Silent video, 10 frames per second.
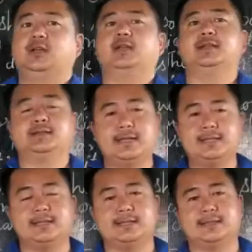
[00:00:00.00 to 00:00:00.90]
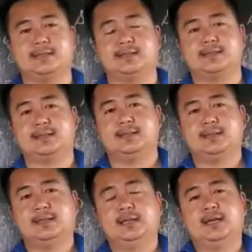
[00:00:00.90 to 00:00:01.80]
in the sentence?
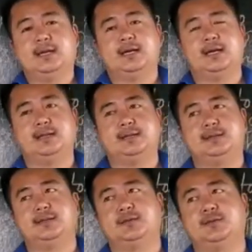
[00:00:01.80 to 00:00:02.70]
And